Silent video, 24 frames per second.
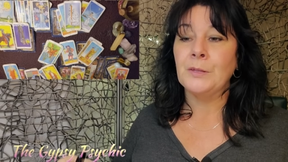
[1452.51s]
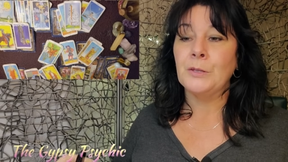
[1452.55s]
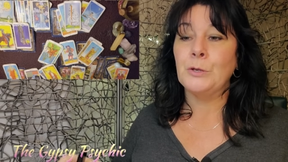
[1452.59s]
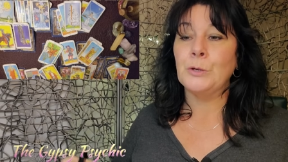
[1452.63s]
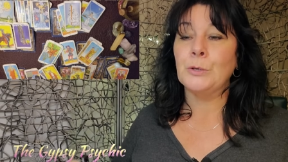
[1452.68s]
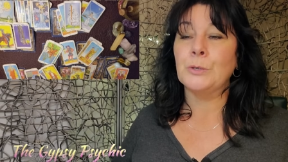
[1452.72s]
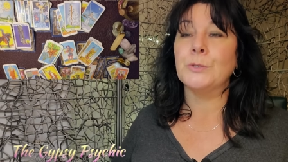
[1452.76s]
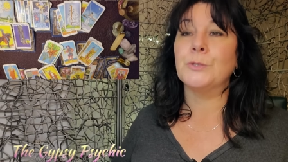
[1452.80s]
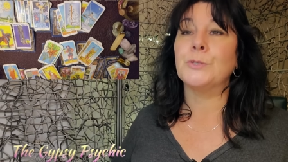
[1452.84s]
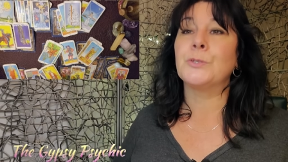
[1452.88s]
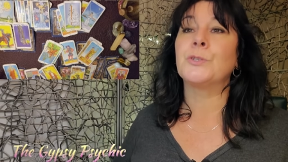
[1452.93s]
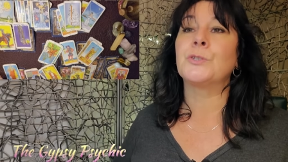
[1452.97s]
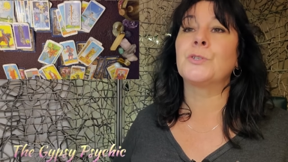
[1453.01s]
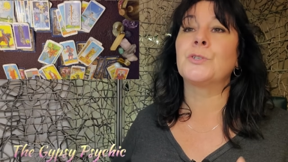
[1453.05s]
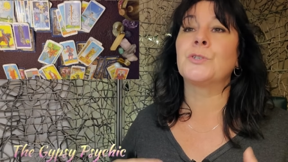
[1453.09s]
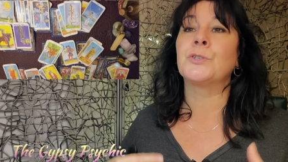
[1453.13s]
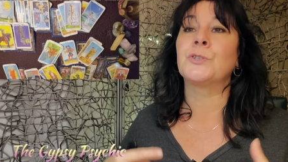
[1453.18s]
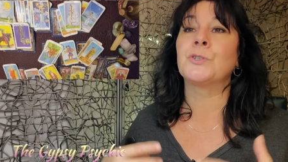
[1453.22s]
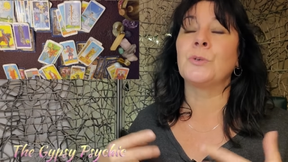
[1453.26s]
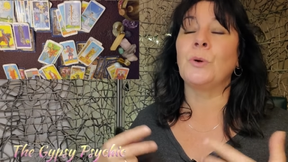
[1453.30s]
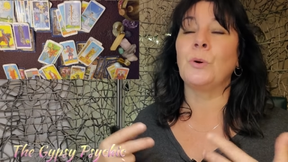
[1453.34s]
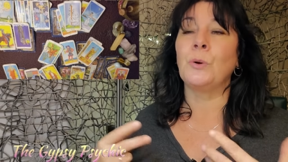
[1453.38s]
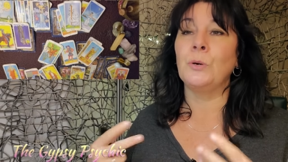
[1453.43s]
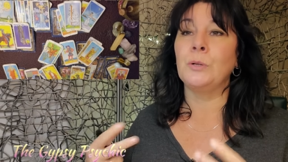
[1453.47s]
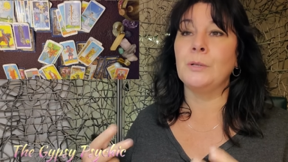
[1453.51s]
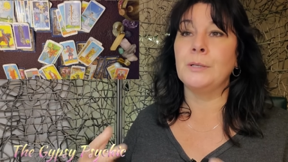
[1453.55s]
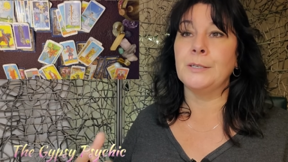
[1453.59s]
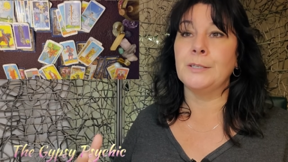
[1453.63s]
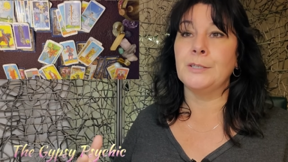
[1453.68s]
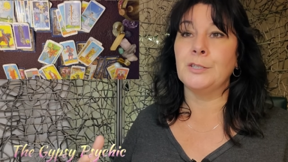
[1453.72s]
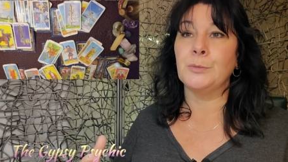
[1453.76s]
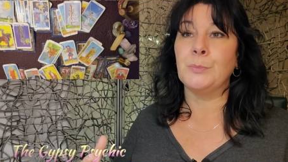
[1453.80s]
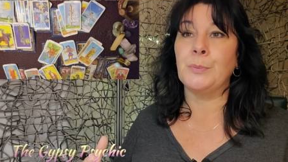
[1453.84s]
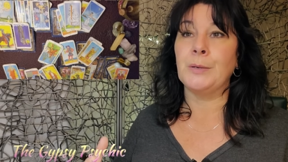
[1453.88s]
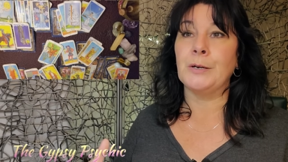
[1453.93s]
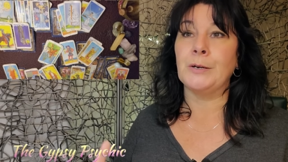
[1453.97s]
Your soul
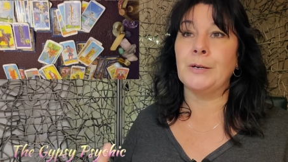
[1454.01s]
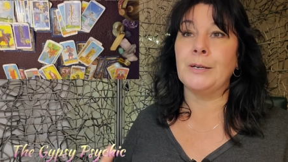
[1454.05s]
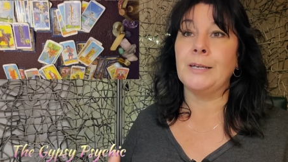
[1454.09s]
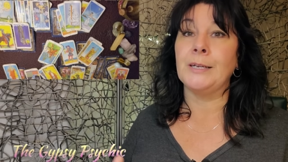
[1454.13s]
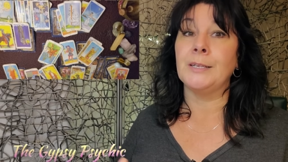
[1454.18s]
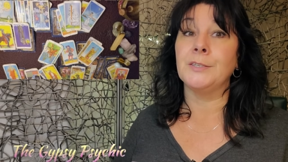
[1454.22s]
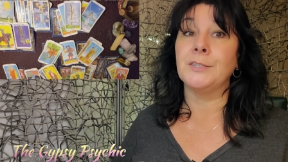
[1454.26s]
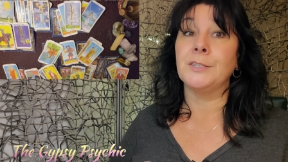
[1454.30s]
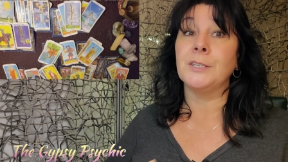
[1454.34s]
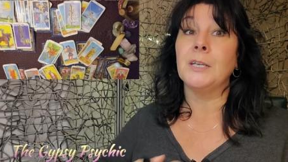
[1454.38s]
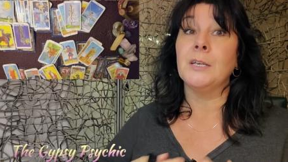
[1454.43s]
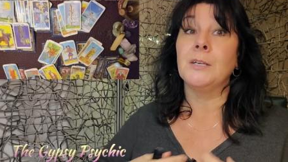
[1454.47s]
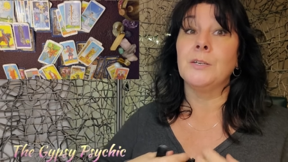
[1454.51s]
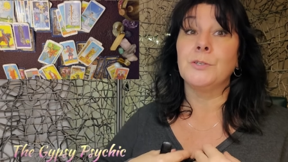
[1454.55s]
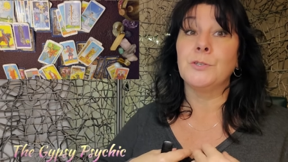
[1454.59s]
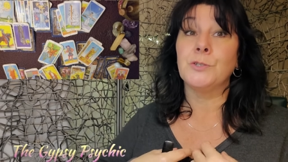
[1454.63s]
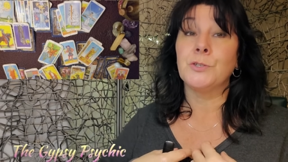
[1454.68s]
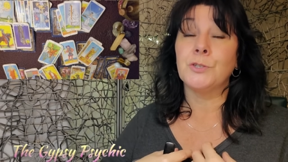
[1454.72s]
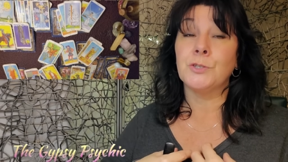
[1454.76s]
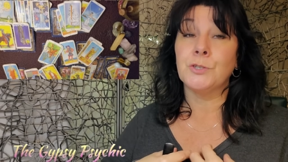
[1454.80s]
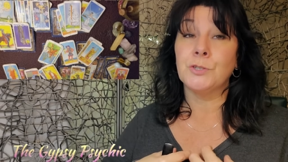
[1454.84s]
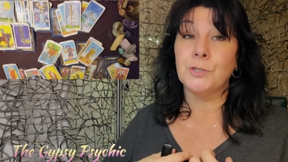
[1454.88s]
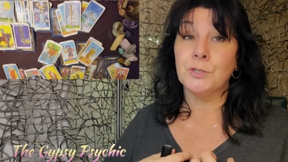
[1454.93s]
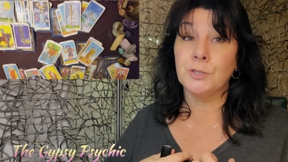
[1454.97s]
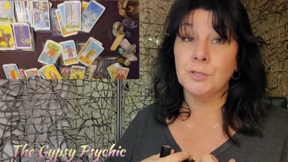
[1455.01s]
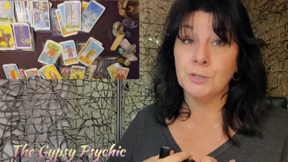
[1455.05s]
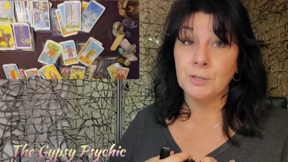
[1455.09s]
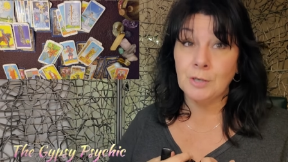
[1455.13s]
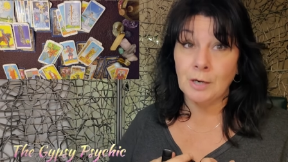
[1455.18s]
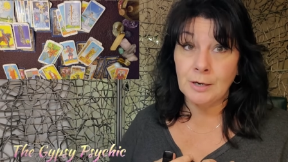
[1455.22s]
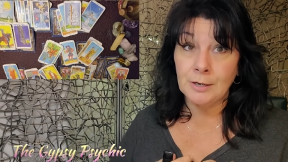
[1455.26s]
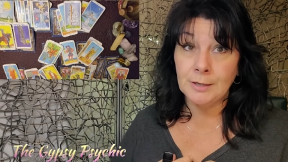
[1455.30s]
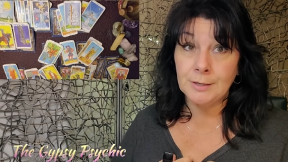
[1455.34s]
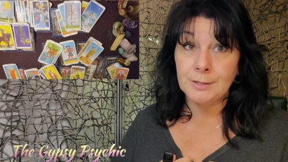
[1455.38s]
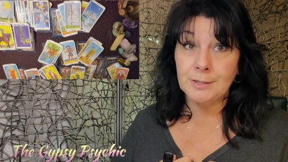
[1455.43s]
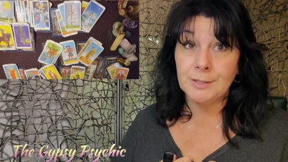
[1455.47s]
experience
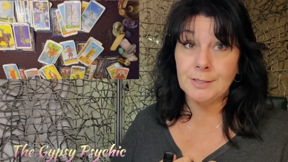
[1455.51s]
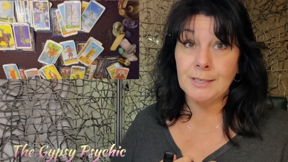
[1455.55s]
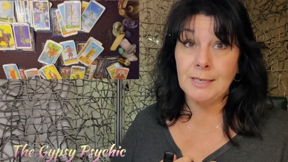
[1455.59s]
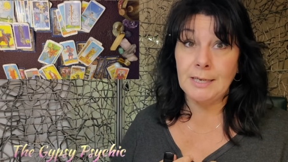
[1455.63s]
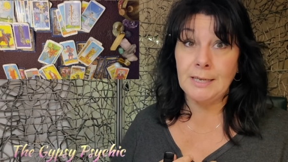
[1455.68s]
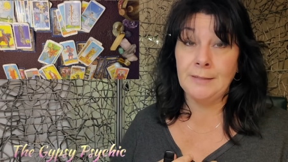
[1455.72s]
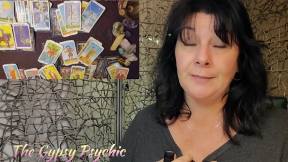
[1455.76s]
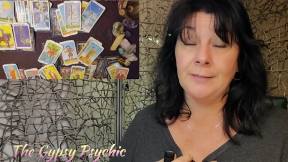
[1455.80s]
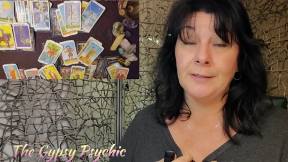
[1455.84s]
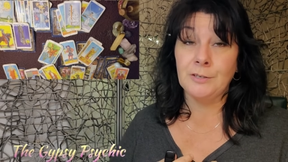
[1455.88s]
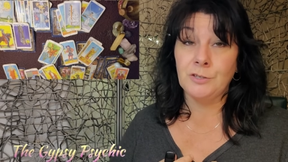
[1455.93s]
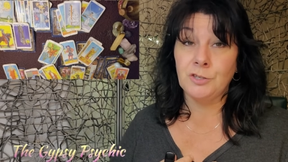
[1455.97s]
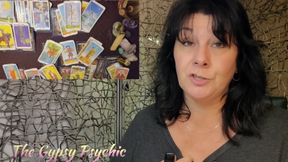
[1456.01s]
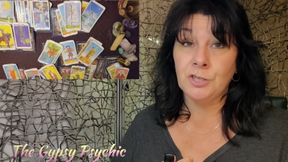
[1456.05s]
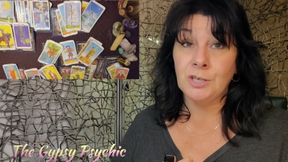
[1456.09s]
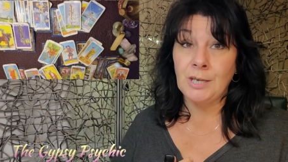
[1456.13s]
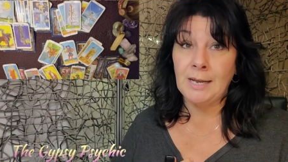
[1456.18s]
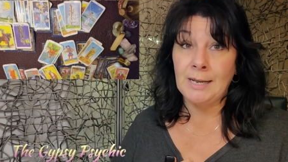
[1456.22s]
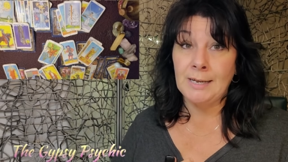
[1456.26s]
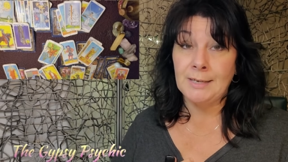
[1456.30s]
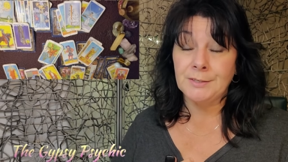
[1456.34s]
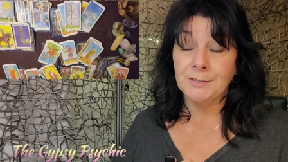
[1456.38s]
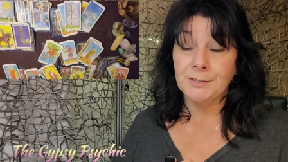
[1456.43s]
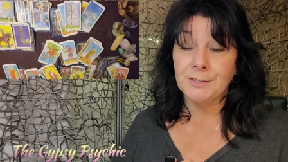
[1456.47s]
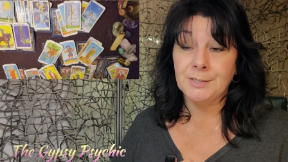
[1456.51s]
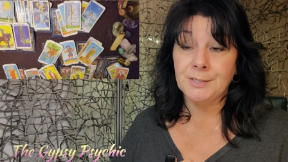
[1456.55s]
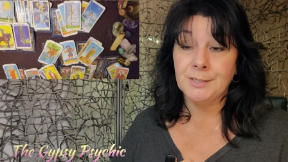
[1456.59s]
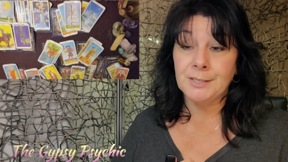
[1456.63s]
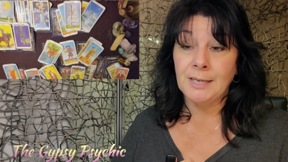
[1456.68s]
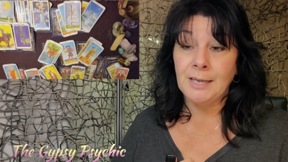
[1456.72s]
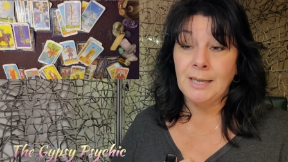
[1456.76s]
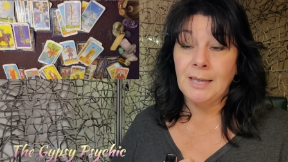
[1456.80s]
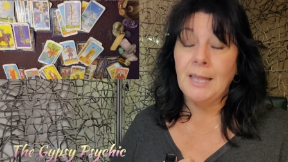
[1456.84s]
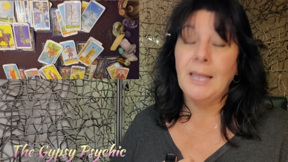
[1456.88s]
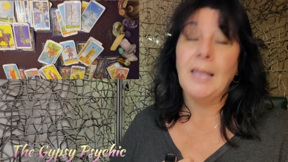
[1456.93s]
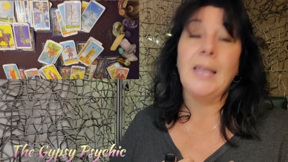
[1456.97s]
starts in the chest